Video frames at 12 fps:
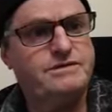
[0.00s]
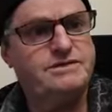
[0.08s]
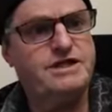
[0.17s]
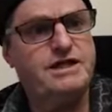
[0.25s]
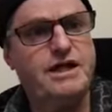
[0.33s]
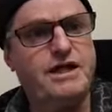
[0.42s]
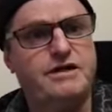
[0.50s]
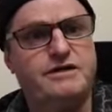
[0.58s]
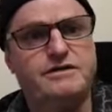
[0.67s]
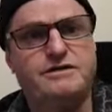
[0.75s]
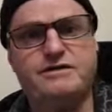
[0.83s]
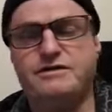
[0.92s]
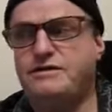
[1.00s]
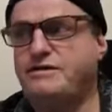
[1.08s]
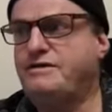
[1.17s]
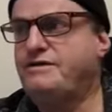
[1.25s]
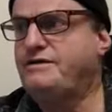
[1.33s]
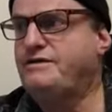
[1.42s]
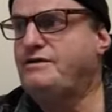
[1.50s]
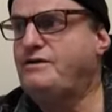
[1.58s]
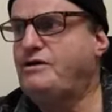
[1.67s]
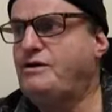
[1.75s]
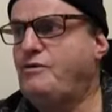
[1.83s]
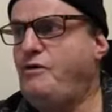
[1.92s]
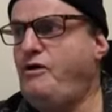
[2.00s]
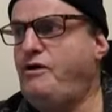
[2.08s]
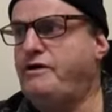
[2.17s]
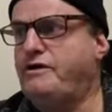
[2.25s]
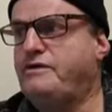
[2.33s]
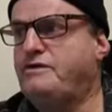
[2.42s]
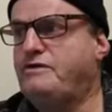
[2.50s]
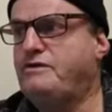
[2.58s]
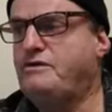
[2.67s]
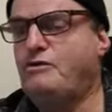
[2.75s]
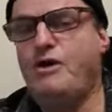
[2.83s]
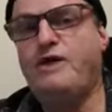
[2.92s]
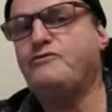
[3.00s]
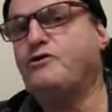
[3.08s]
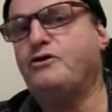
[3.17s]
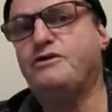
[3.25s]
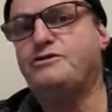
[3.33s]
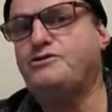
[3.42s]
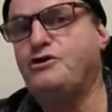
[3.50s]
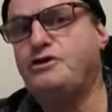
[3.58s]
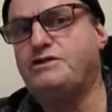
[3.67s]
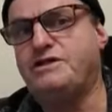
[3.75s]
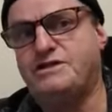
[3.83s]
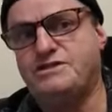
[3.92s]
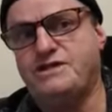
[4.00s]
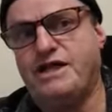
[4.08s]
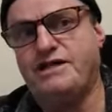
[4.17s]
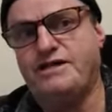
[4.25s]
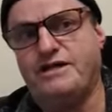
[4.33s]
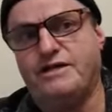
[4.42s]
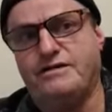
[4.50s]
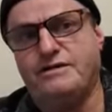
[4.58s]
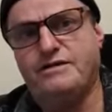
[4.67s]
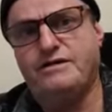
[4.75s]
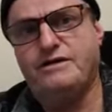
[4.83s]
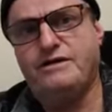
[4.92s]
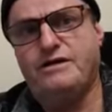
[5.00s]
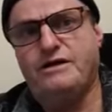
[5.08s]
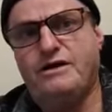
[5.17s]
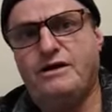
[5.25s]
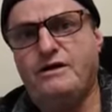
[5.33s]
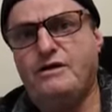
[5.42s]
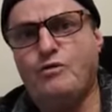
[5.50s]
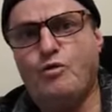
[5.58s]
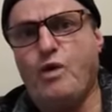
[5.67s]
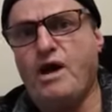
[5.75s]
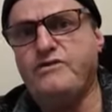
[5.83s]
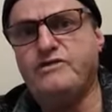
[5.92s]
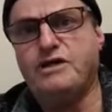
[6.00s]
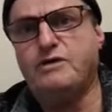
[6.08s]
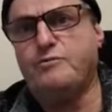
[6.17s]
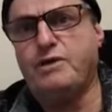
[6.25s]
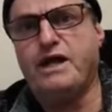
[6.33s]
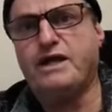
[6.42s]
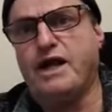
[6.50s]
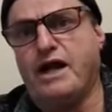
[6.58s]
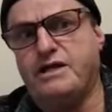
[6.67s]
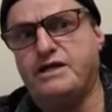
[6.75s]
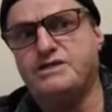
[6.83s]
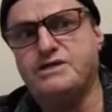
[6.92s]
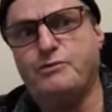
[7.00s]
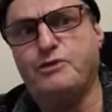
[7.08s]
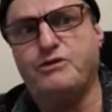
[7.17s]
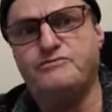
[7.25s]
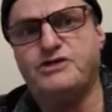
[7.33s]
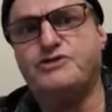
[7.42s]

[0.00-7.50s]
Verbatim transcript: see you later. Why? Well, I haven't got eternity to stand here waving placard at someone I've